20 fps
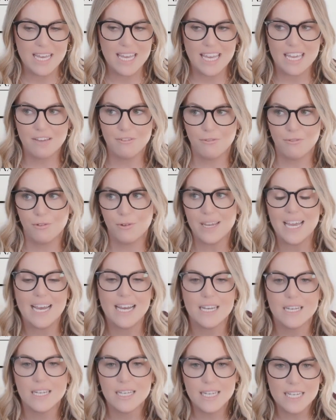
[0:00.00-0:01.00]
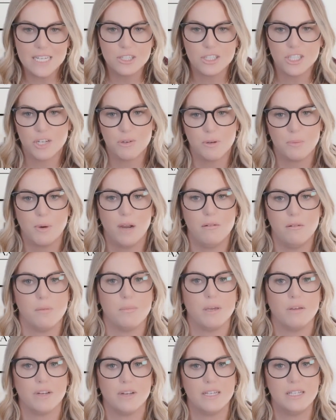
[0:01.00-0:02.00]
if we had a niche, it would probably
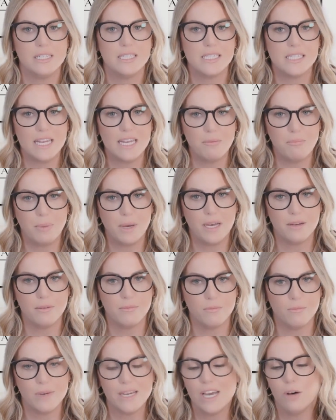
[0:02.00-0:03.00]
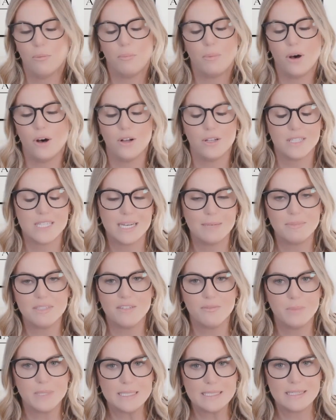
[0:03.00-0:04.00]
be real estate, but we help all types of
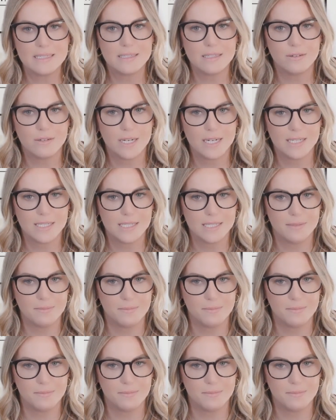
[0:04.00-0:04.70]
business owners.